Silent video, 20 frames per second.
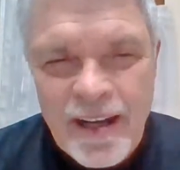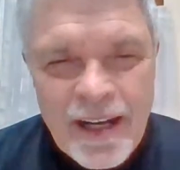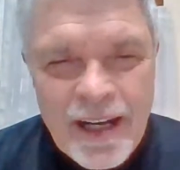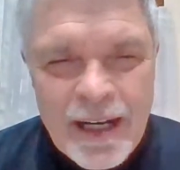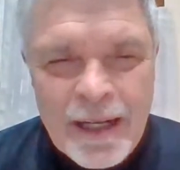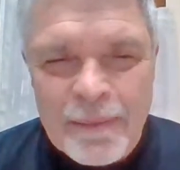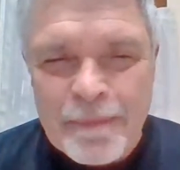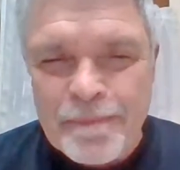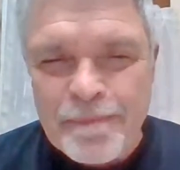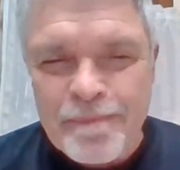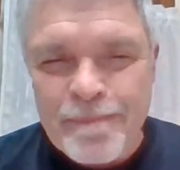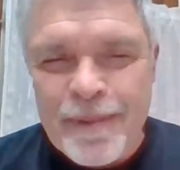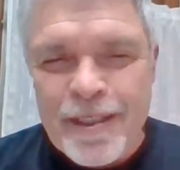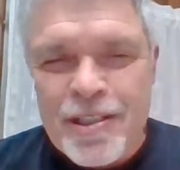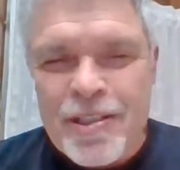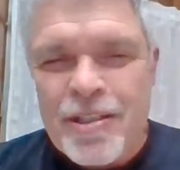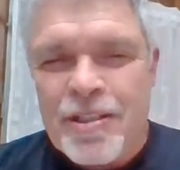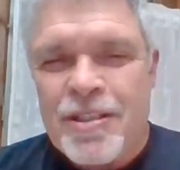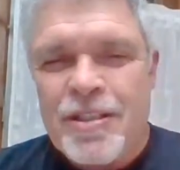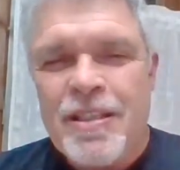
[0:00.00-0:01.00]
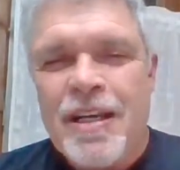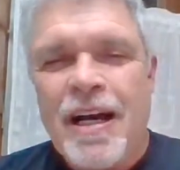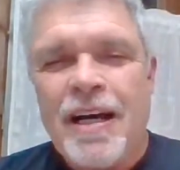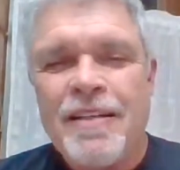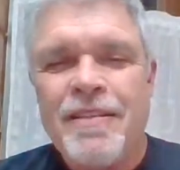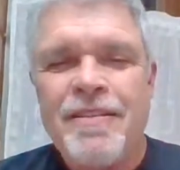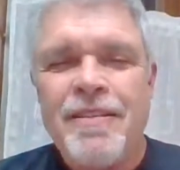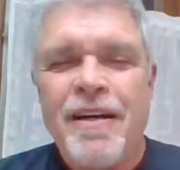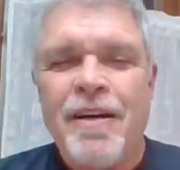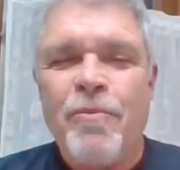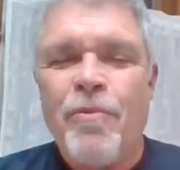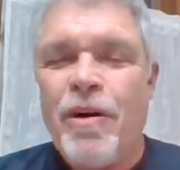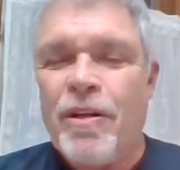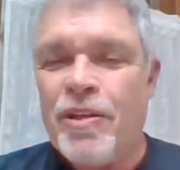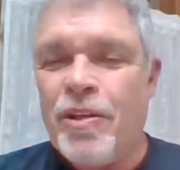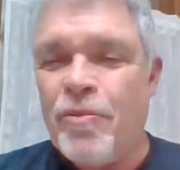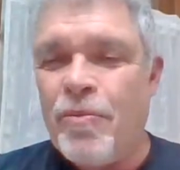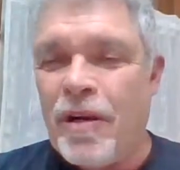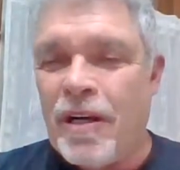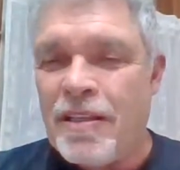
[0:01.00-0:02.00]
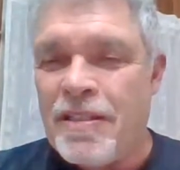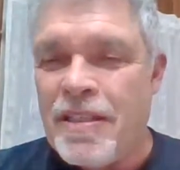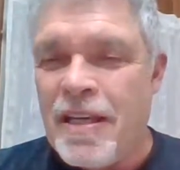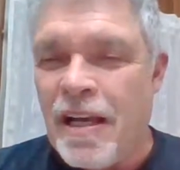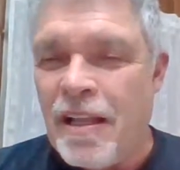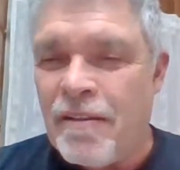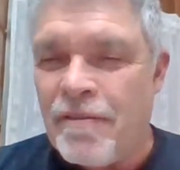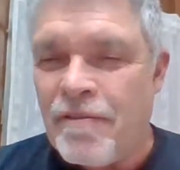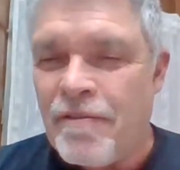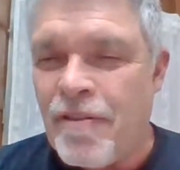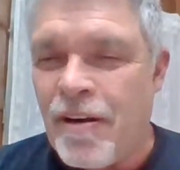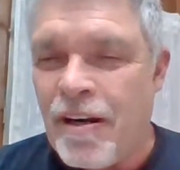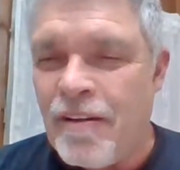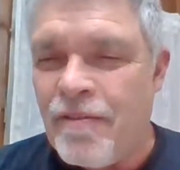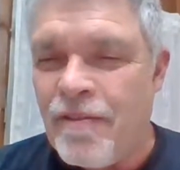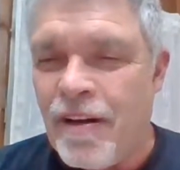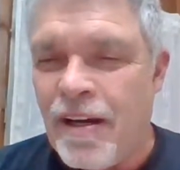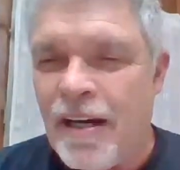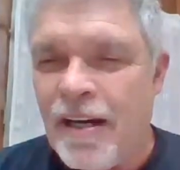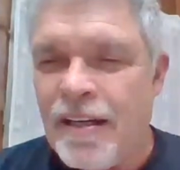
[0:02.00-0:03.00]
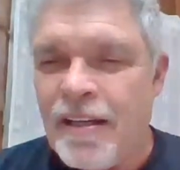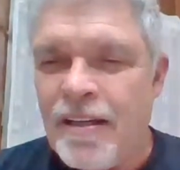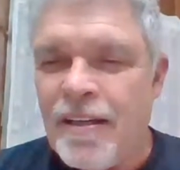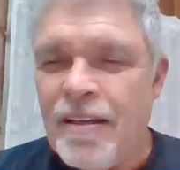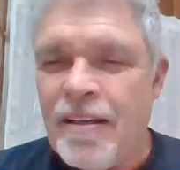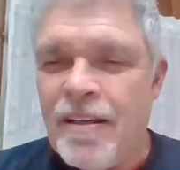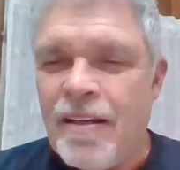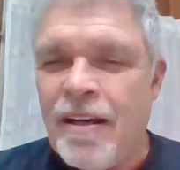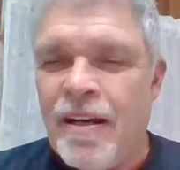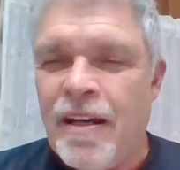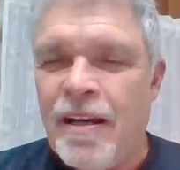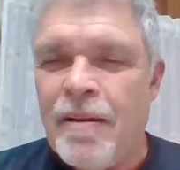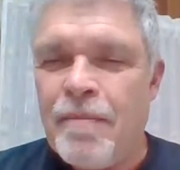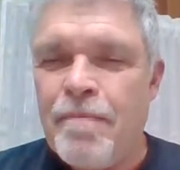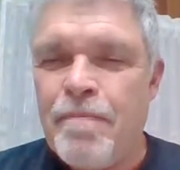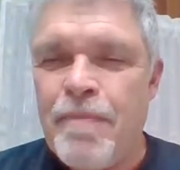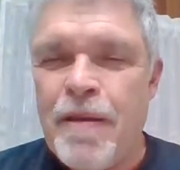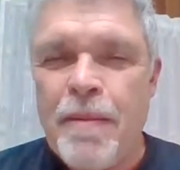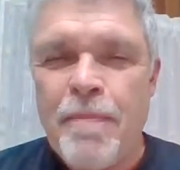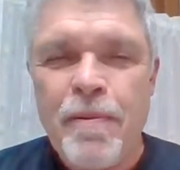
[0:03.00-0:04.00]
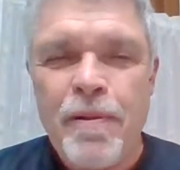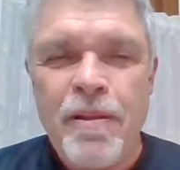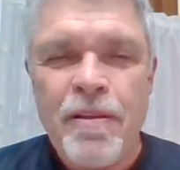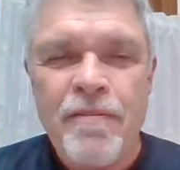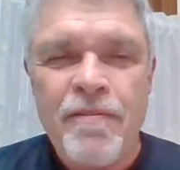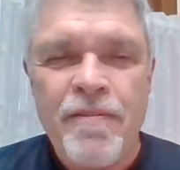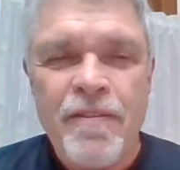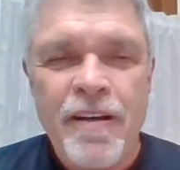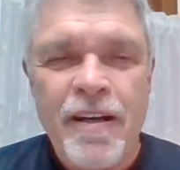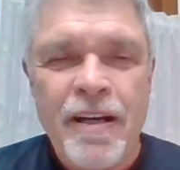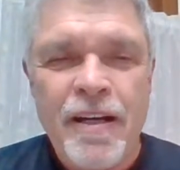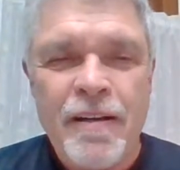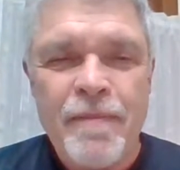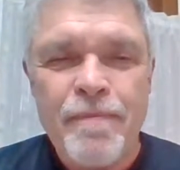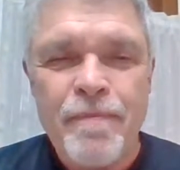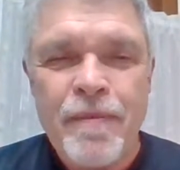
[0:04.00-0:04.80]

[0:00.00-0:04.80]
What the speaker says: It's just not one you want to tell in front of people of